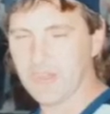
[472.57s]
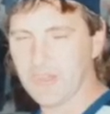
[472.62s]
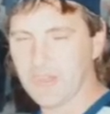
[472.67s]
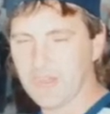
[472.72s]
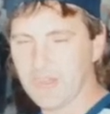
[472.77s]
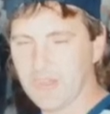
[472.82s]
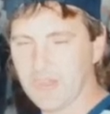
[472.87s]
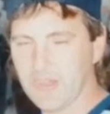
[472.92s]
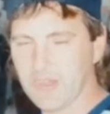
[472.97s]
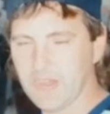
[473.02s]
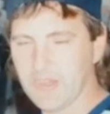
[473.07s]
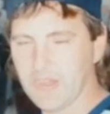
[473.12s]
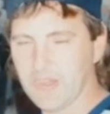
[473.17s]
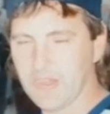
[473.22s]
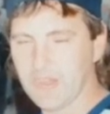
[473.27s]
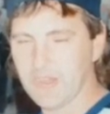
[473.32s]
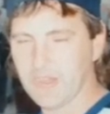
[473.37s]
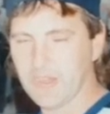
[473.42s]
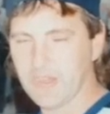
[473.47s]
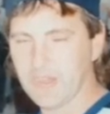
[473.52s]

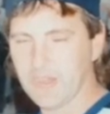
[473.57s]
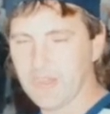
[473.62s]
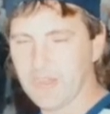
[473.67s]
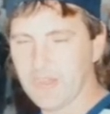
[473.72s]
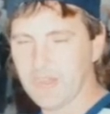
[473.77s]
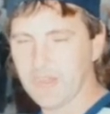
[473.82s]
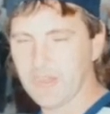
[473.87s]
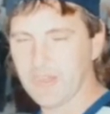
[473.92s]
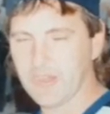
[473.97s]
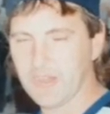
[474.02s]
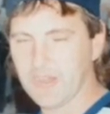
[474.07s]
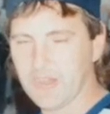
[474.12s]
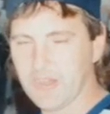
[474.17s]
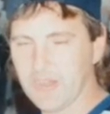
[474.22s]
(no one is talking)